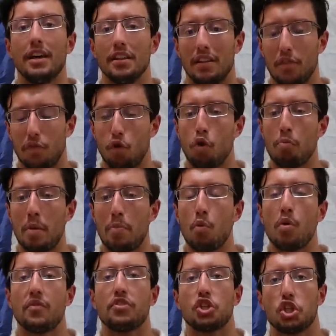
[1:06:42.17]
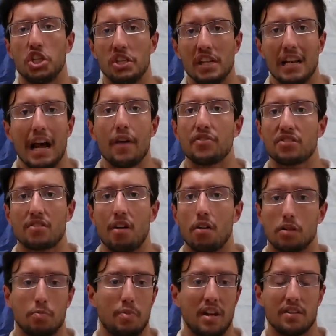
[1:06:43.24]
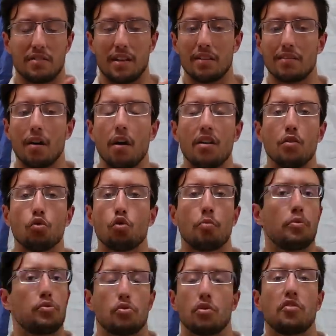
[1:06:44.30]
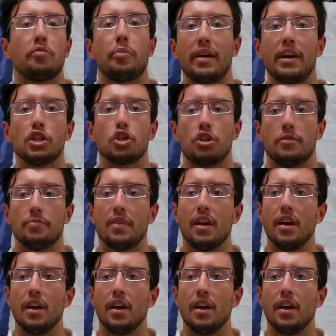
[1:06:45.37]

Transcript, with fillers: They follow people with shitty lifestyles based entirely on the pursuit of pleasure.